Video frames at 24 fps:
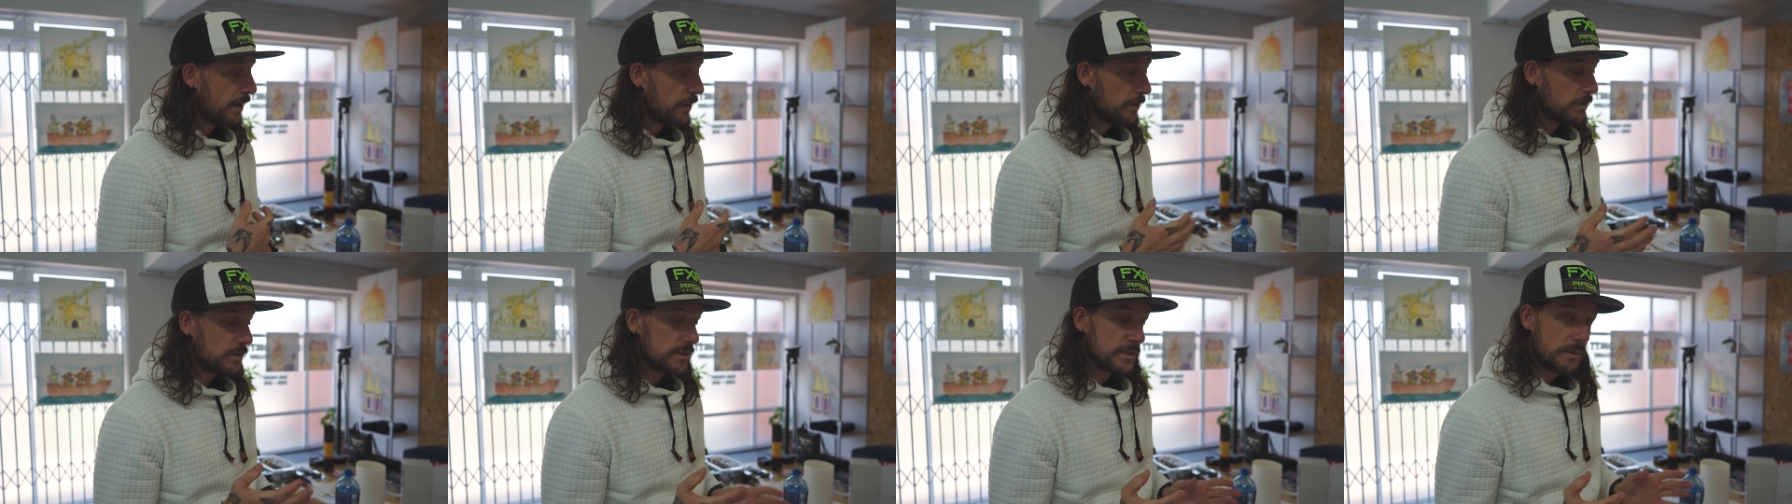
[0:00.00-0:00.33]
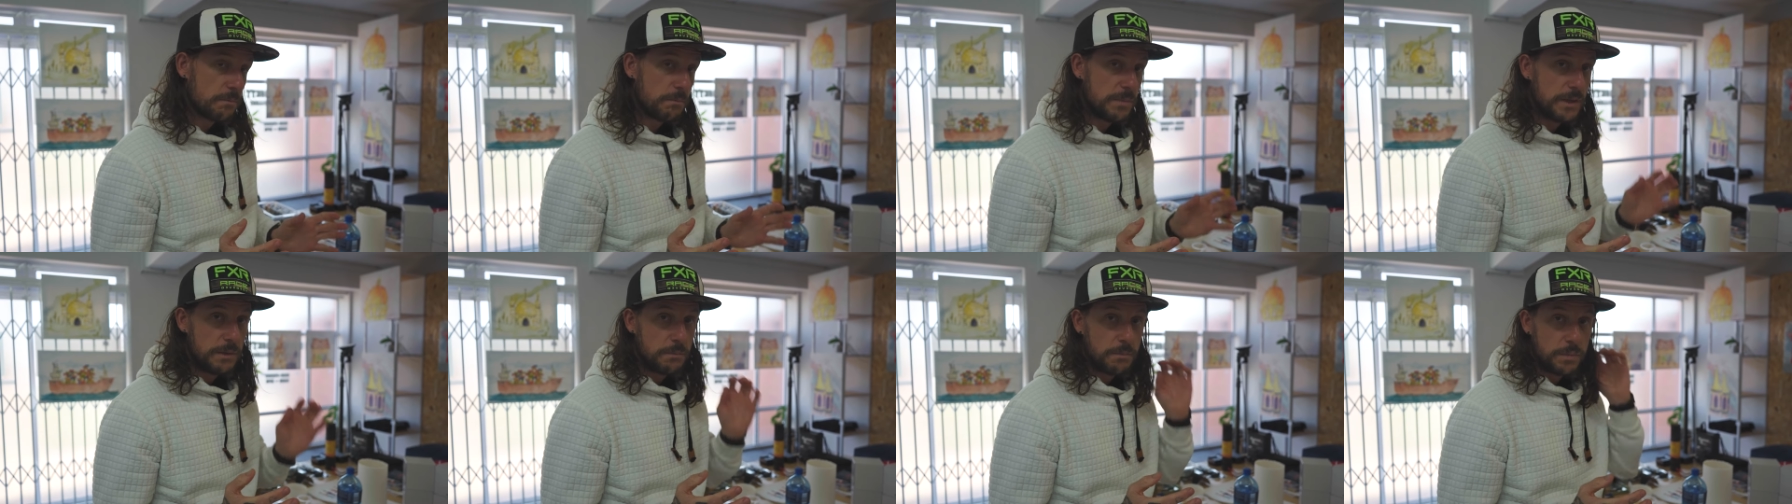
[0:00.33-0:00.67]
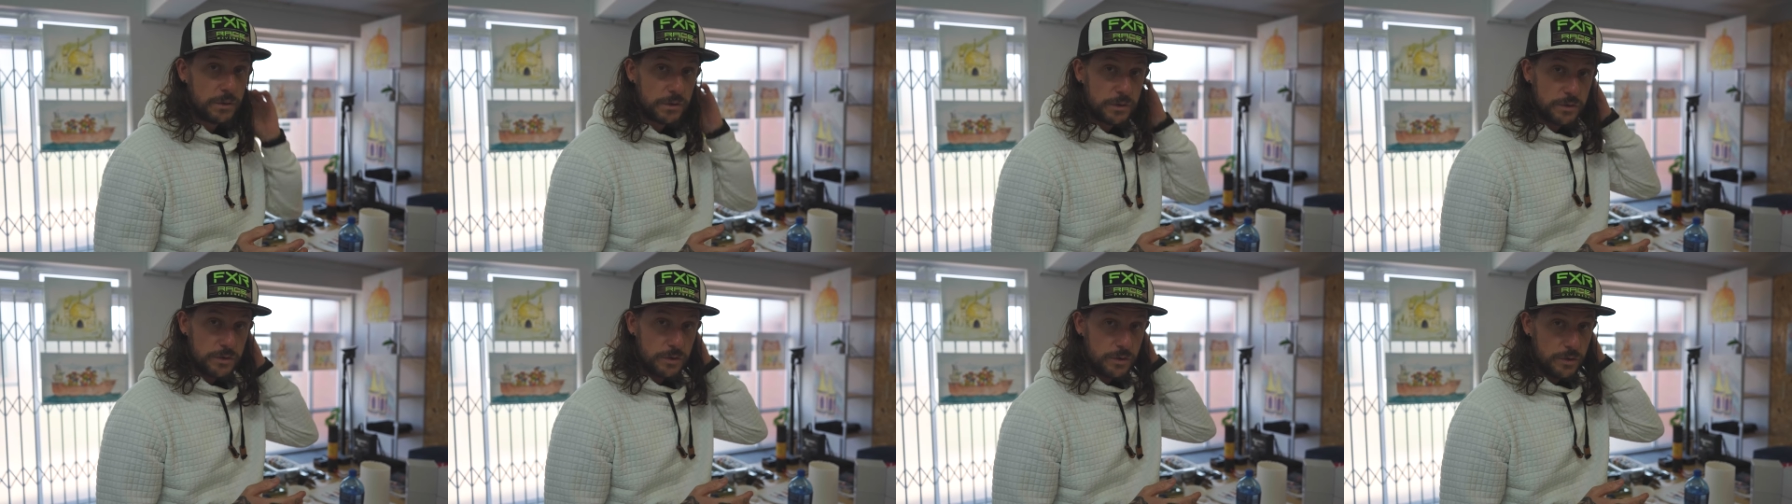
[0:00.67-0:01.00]
know some
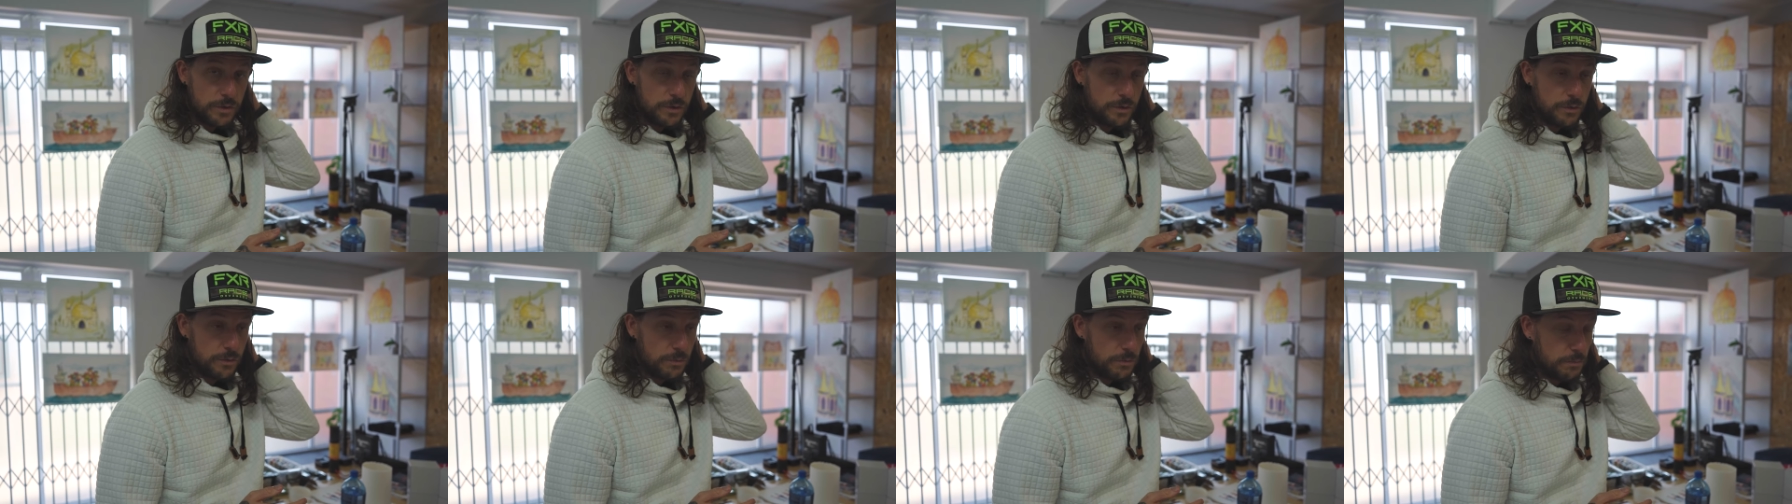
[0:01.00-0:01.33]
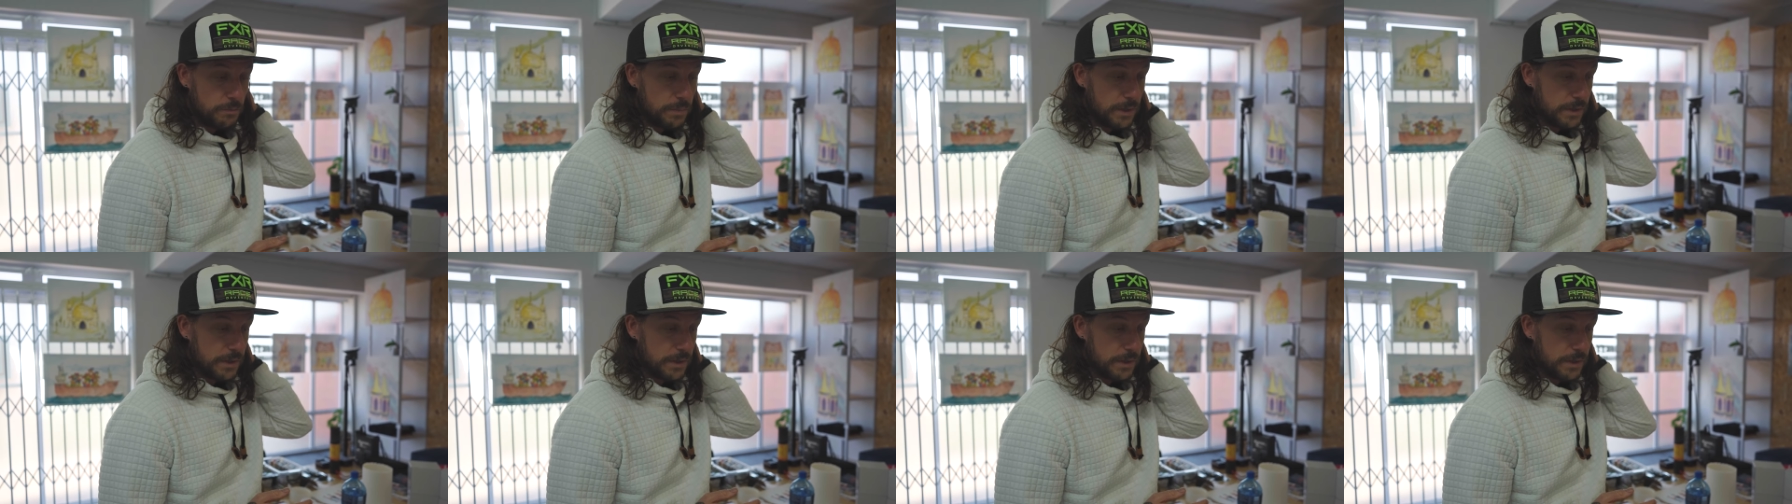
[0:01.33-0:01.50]
people do,